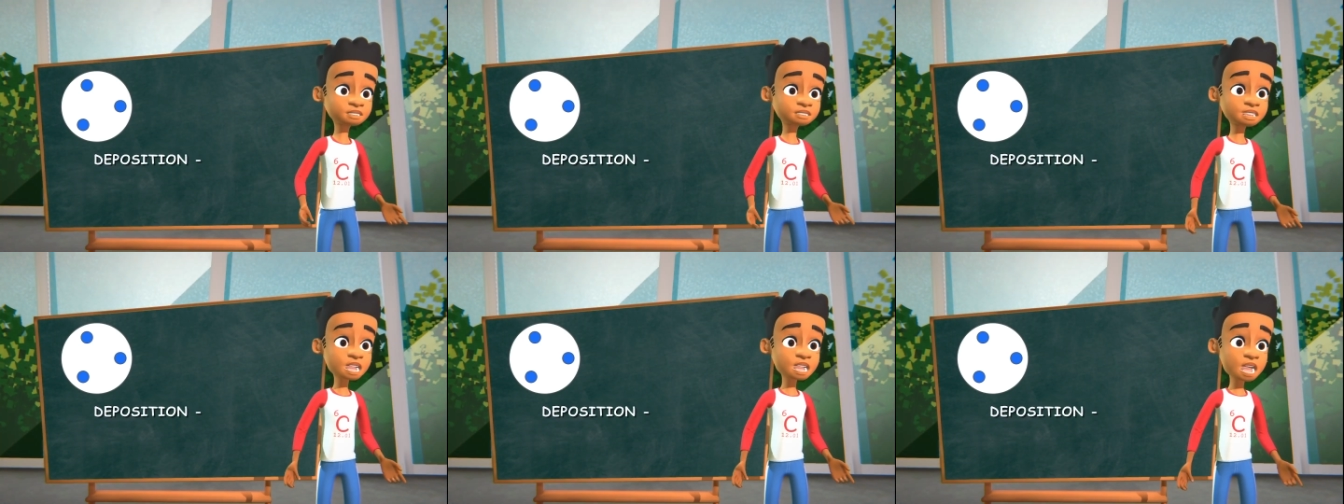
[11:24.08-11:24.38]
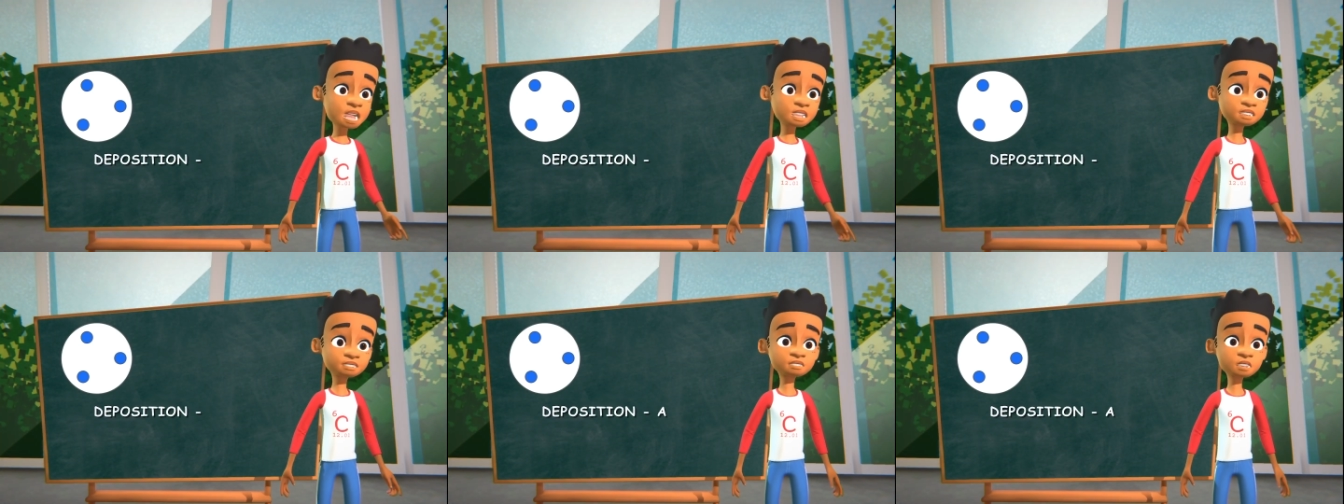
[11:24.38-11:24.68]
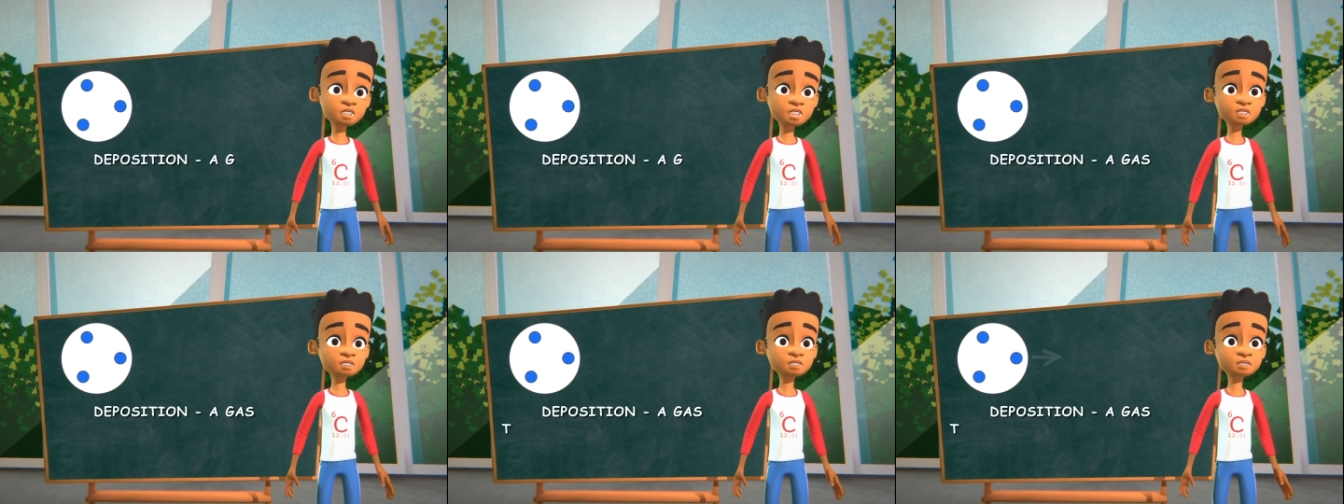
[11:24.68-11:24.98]
is a
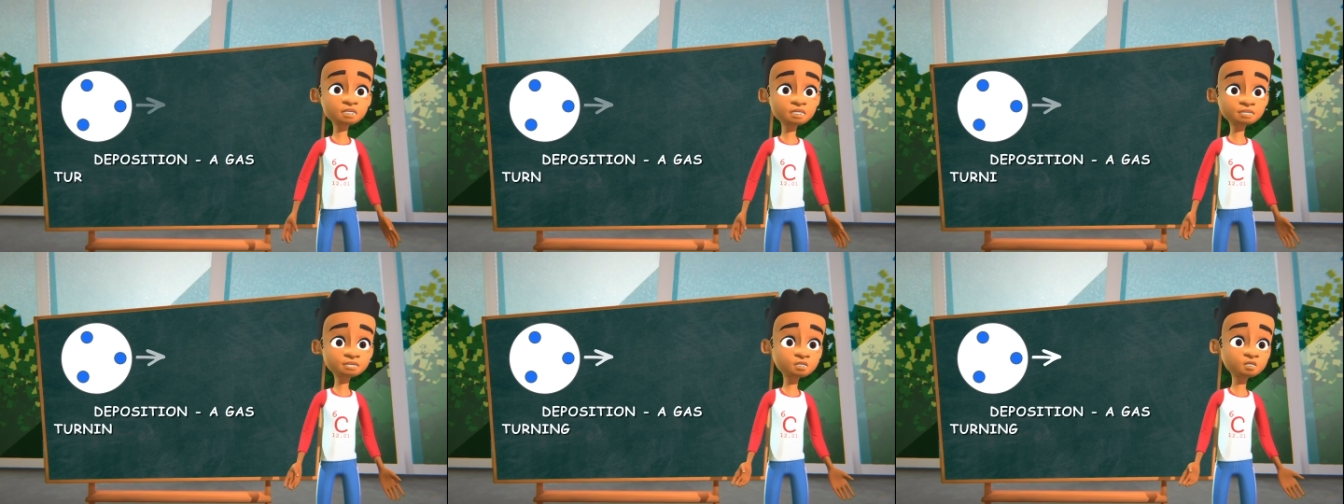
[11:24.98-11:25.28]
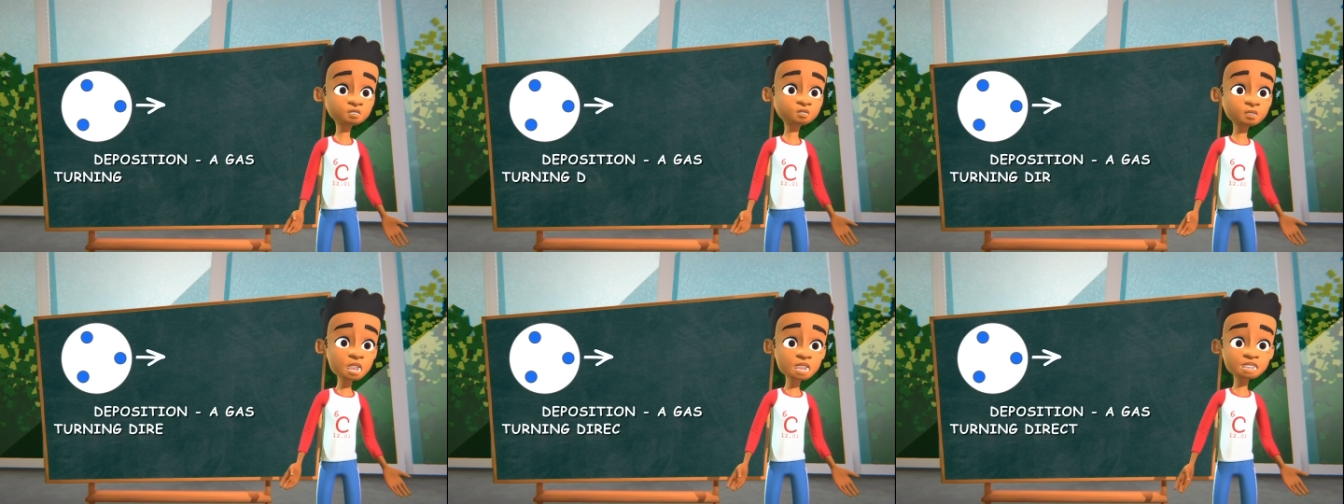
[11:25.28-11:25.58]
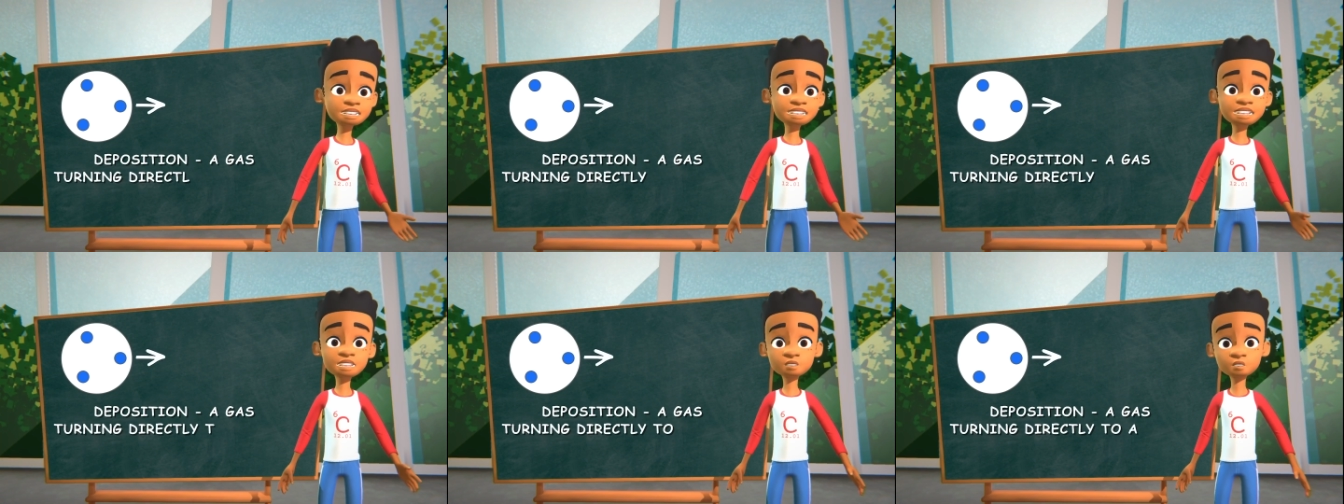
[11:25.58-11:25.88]
gas turning
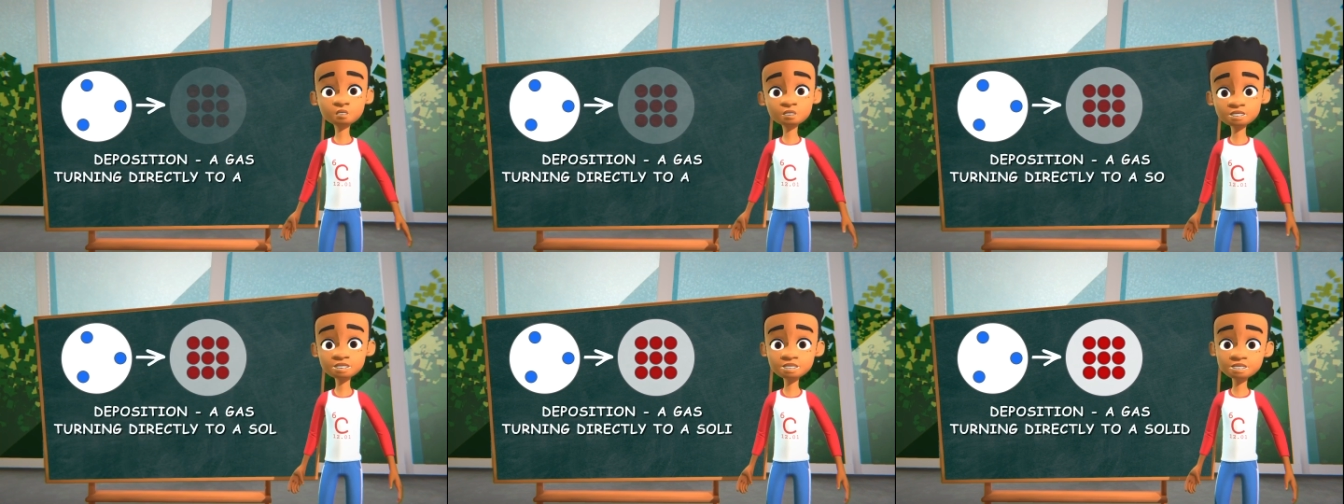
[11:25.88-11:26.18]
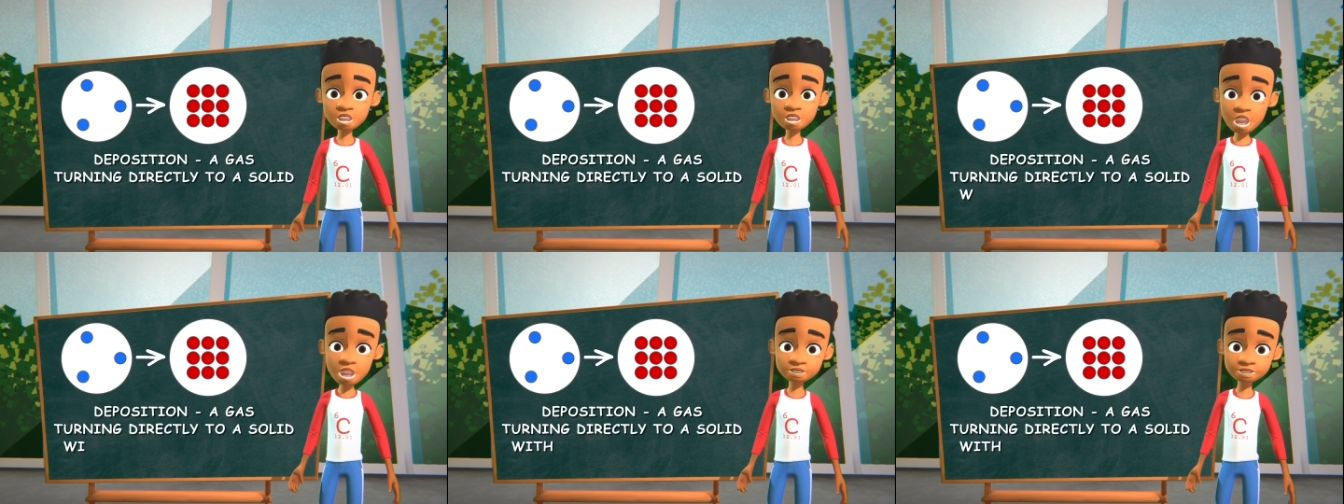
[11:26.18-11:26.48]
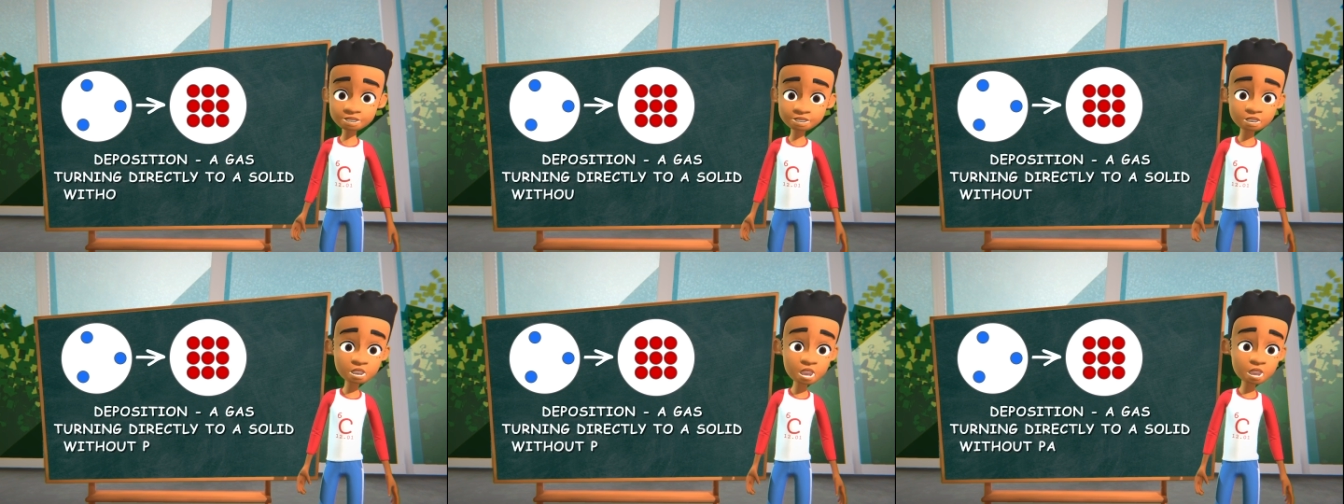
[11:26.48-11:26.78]
directly to a
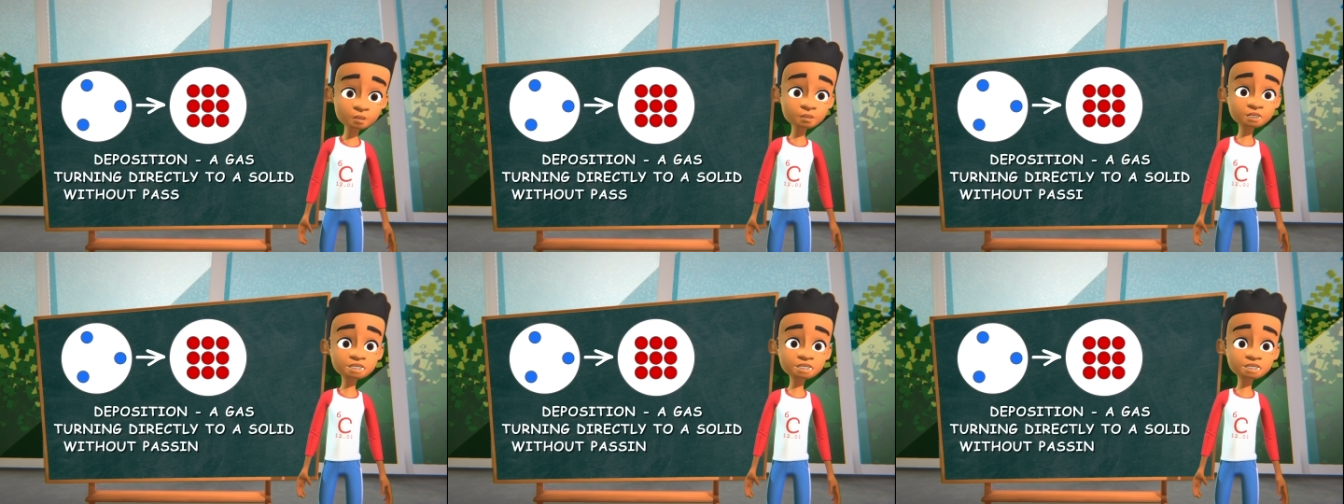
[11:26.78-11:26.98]
solid